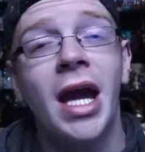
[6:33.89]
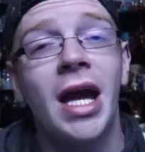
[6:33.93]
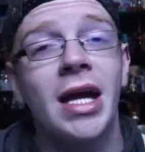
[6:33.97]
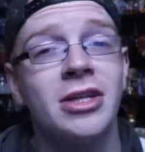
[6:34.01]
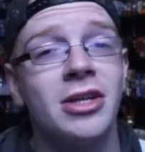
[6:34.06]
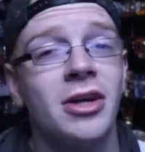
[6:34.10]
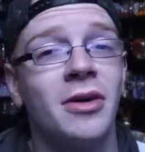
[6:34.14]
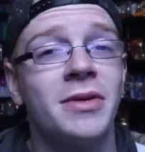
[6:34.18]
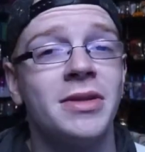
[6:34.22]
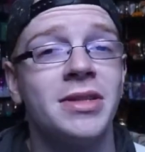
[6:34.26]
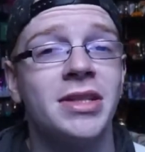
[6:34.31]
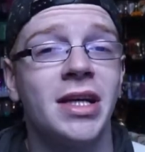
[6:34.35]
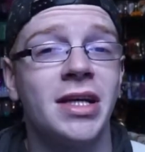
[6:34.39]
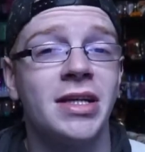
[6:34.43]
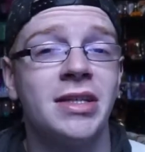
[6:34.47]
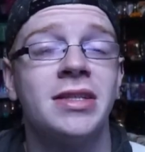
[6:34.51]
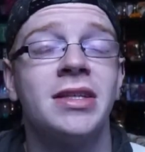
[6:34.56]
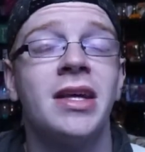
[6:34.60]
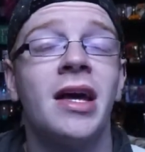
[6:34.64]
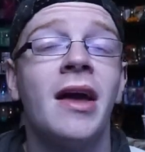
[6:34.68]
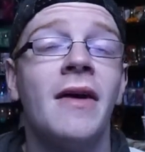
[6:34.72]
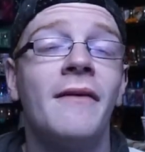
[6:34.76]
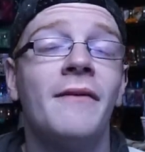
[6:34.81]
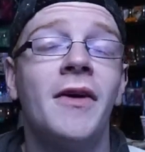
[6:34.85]
As always,
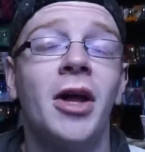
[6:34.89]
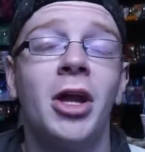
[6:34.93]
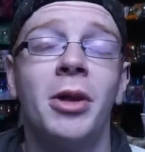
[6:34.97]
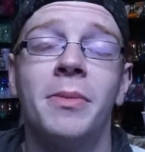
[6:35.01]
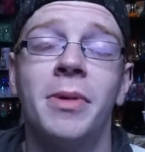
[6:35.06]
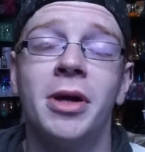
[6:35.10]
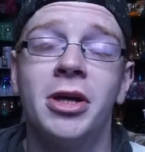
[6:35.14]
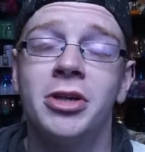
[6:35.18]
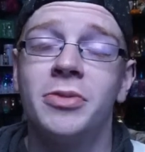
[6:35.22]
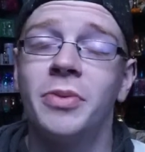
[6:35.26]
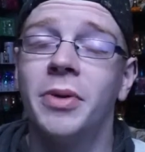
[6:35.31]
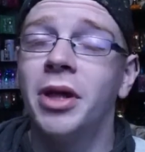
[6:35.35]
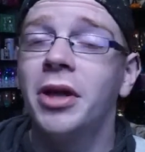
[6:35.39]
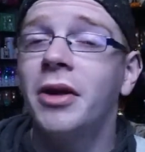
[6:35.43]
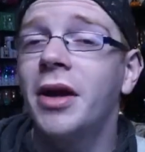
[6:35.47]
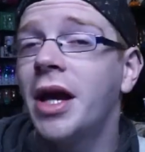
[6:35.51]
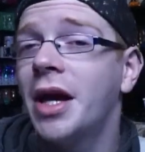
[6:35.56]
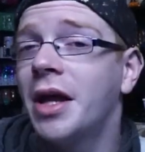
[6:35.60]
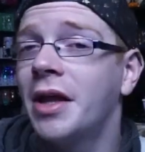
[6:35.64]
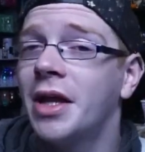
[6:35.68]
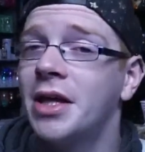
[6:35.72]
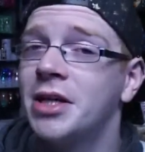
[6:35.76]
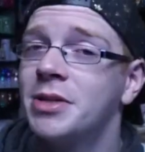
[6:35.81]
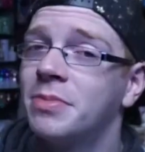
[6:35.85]
guys, follow me on Twitter,
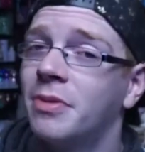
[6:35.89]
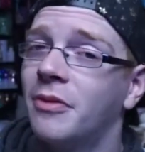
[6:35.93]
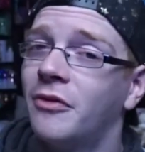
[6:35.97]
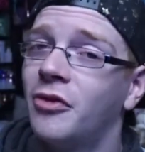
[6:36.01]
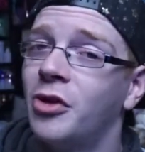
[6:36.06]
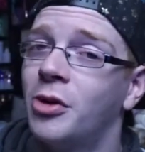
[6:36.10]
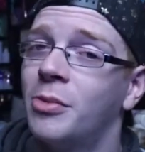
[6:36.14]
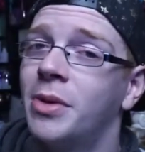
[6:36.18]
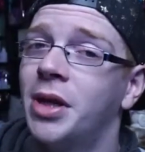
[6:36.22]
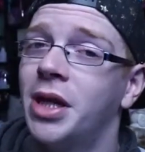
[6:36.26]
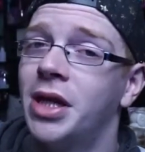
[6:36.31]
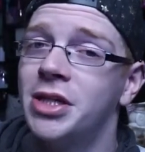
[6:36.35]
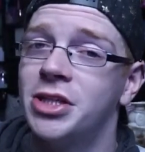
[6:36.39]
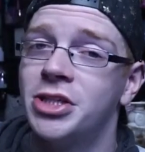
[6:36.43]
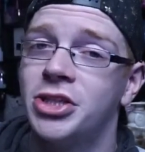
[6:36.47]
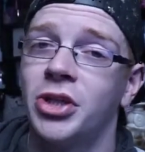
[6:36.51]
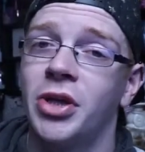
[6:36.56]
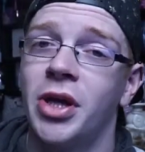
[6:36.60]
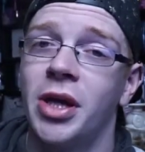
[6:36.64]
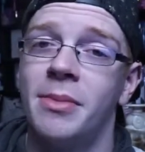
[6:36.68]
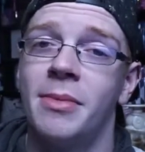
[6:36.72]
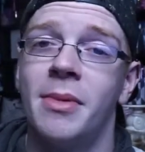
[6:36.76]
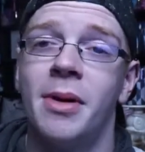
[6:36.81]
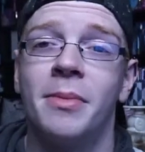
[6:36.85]
ADS Perfume, and
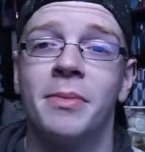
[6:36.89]
Instagram.